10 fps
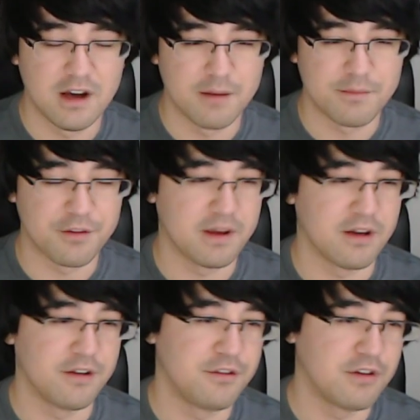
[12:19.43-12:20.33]
just
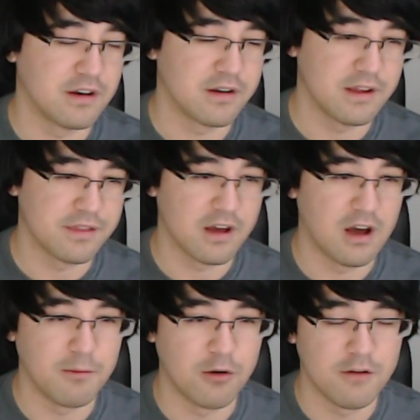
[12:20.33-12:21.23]
because you can get the
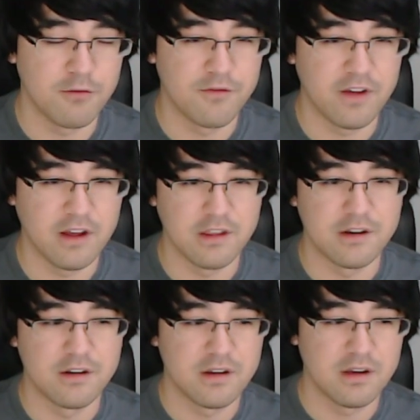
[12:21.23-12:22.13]
combo off with
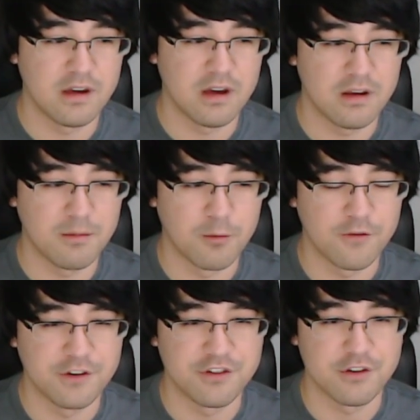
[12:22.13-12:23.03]
Valen at a more
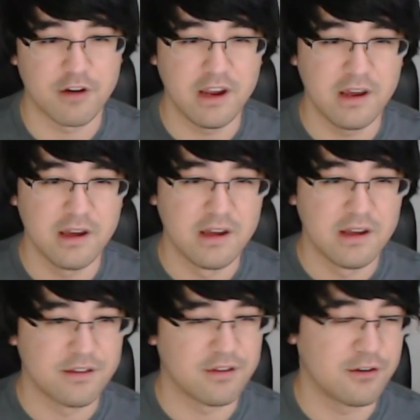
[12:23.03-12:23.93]
efficient rate.
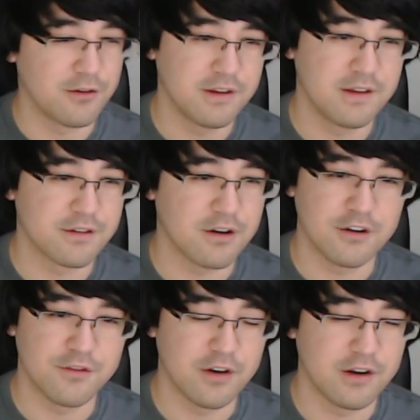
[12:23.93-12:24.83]
So I don't think this
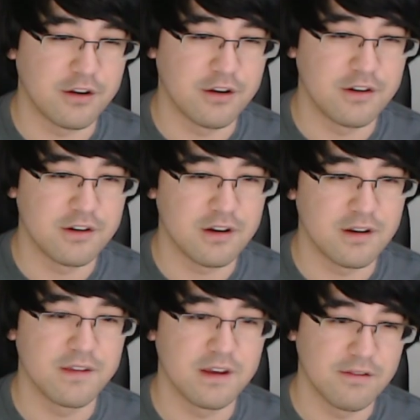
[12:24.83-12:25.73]
card's very good. I'm
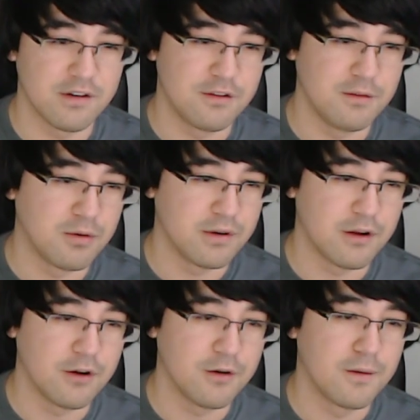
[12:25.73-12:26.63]
going to give it a
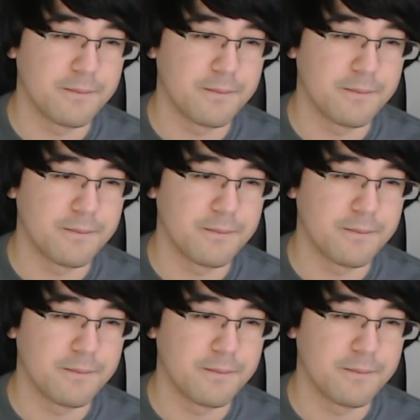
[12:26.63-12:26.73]
2.0.